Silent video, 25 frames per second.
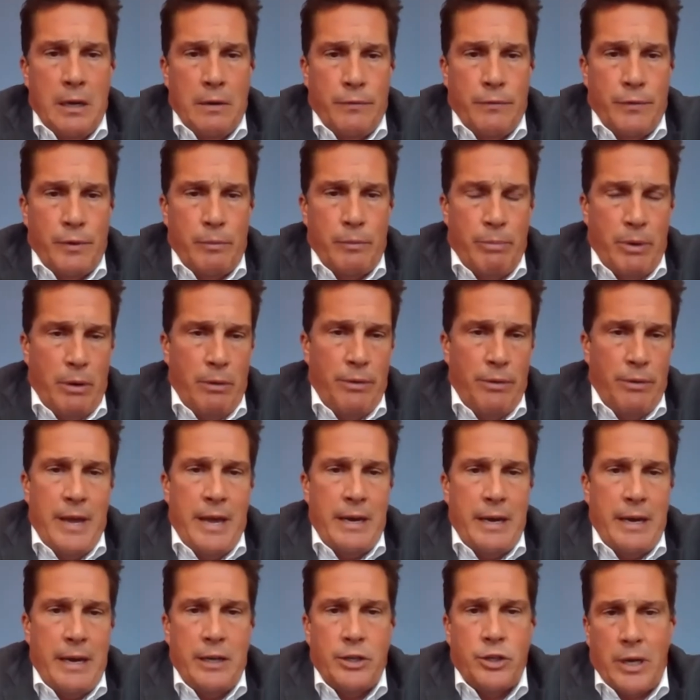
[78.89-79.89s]
for both
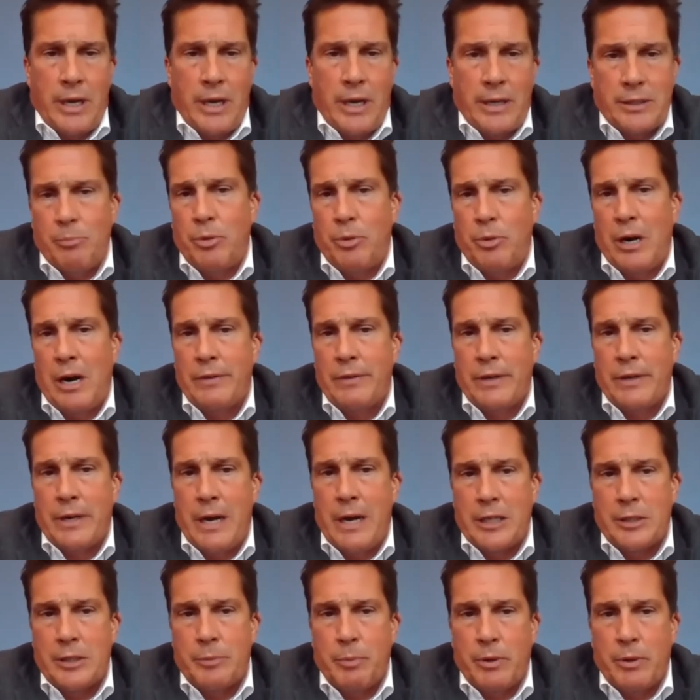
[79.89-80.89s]
NHS and private
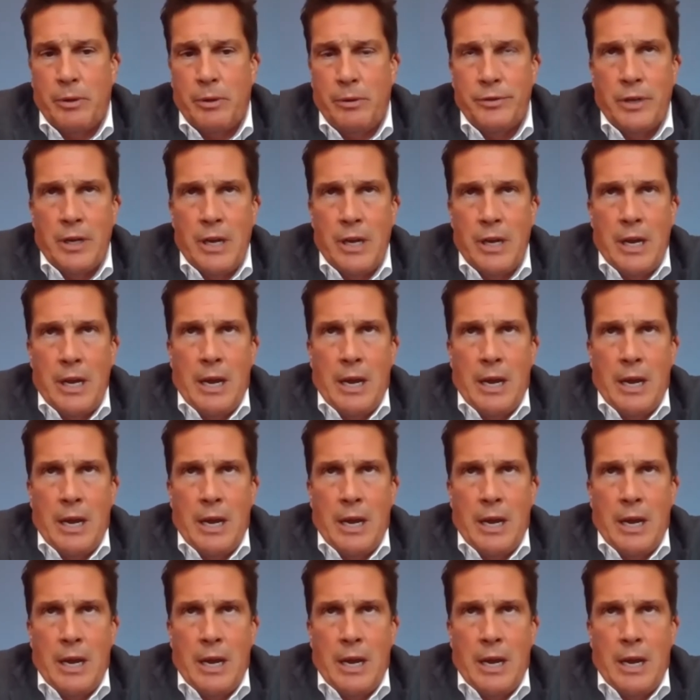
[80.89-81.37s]
hospitals.